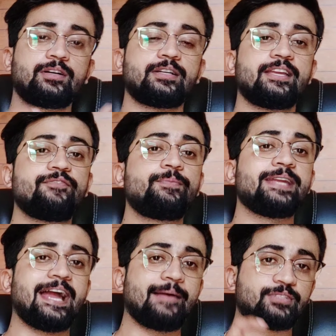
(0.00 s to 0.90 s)
If
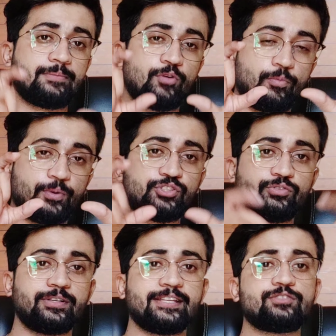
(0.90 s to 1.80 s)
we have some
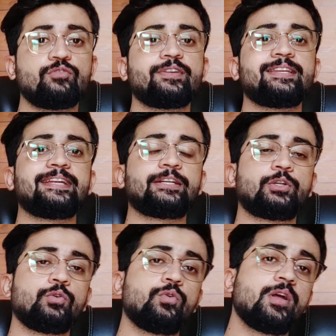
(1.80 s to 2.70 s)
opportunity, so we
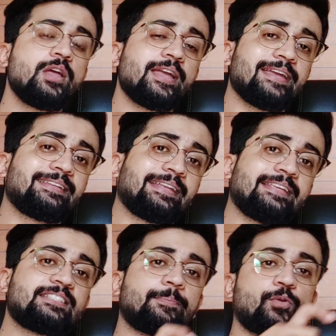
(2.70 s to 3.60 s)
need to
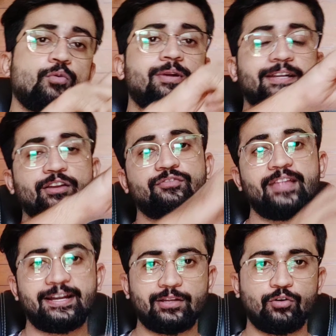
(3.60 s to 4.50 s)
increase the probability of
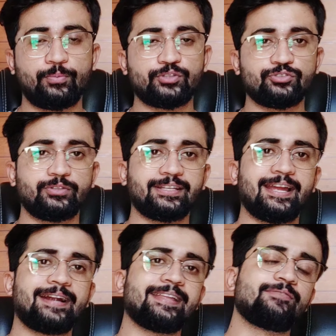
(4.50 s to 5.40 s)
that
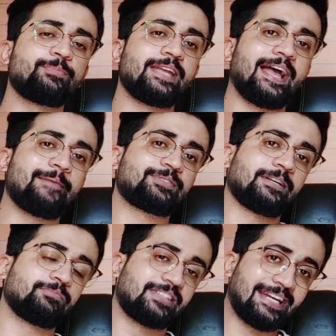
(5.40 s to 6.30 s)
opportunity, and if we have
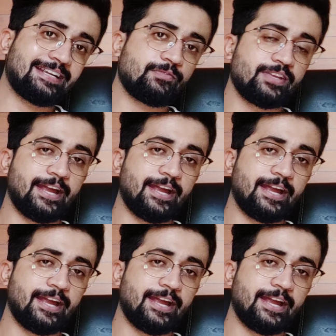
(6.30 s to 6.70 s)
some threat